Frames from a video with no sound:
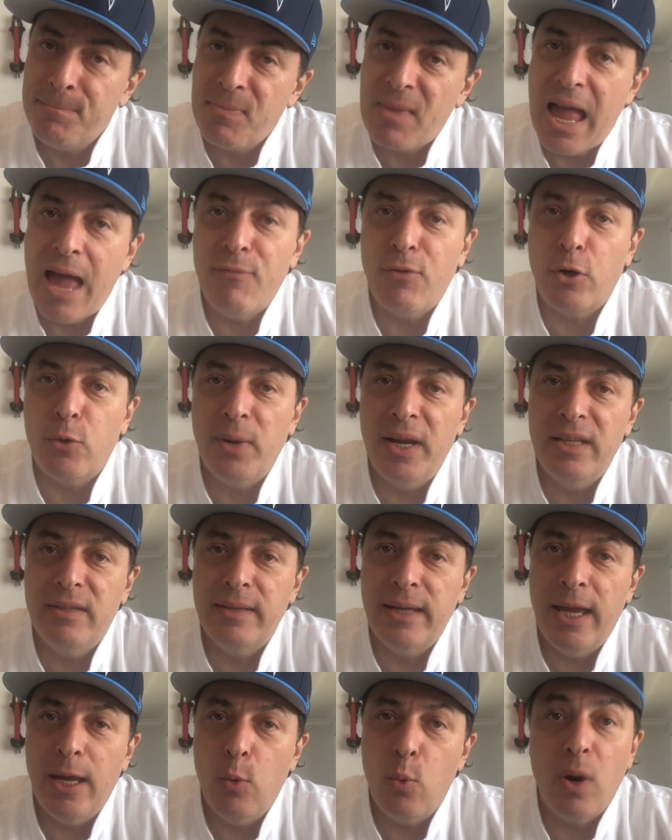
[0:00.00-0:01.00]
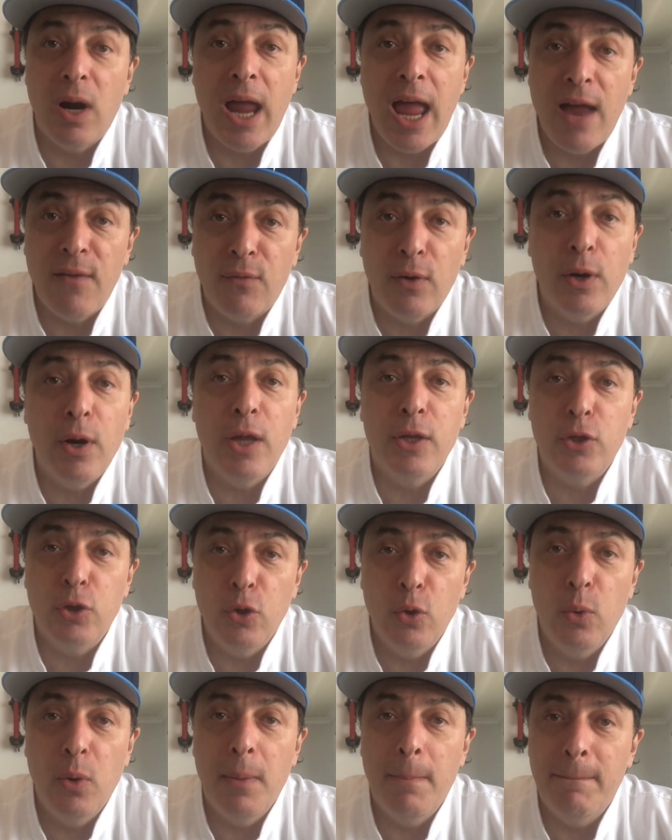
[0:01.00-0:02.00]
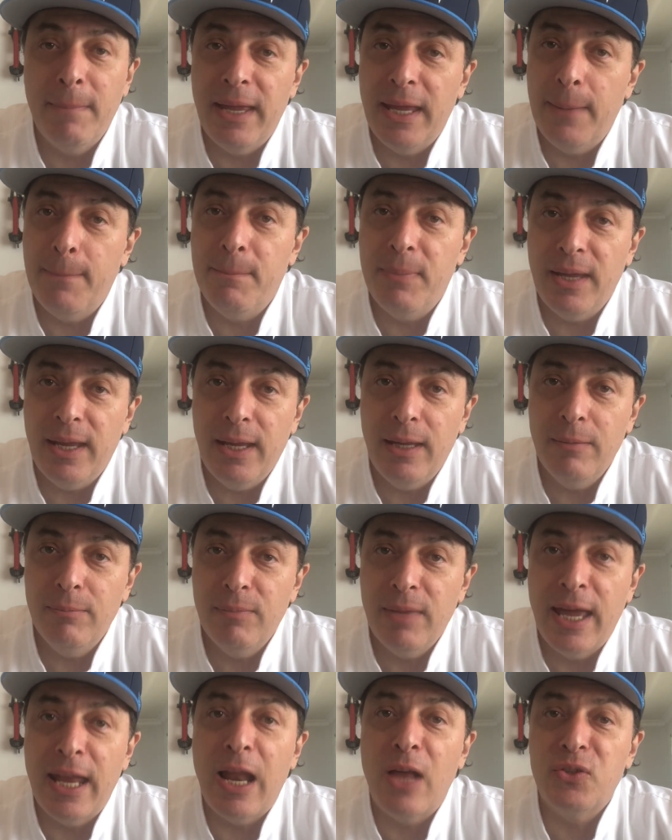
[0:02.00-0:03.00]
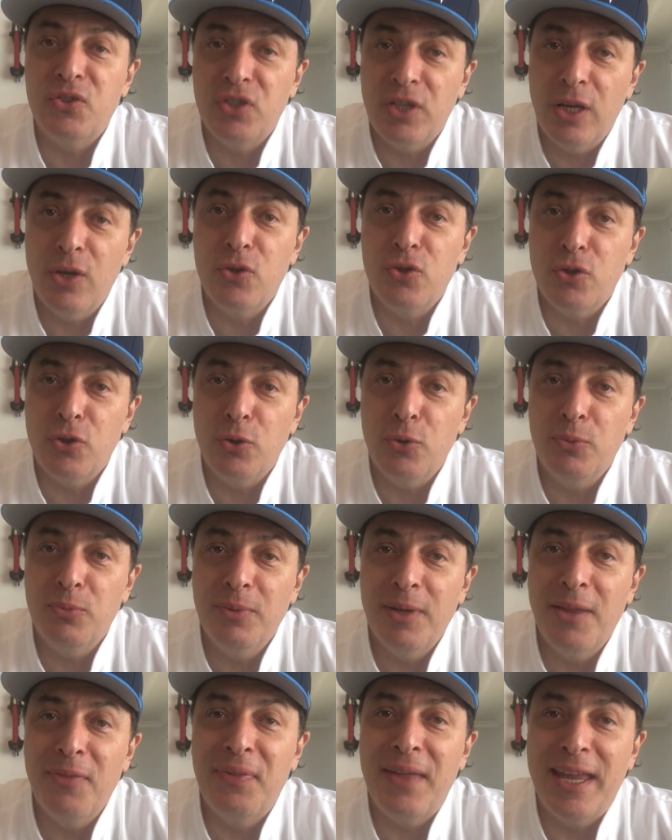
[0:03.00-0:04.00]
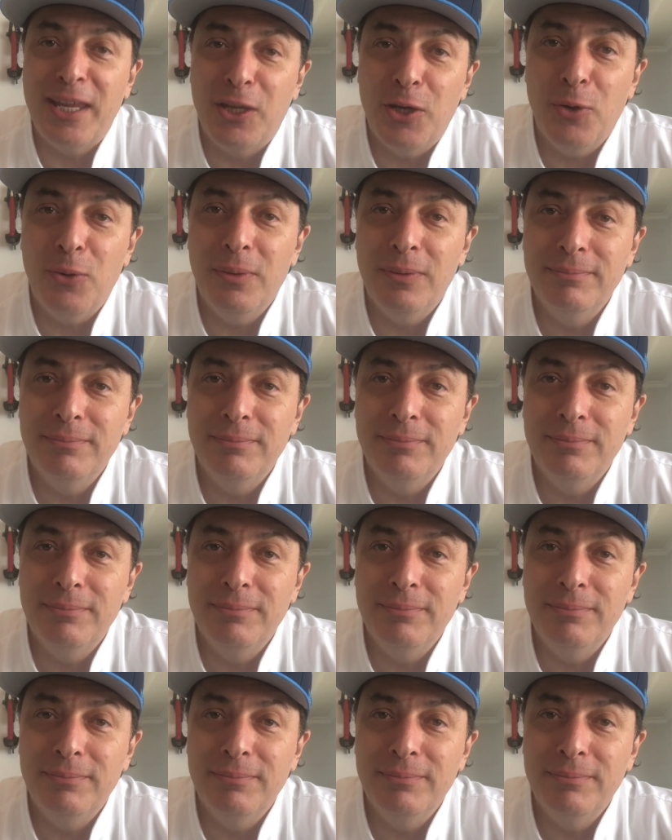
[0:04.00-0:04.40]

Have a great day wherever you may be, and I'll see you soon. Thank you.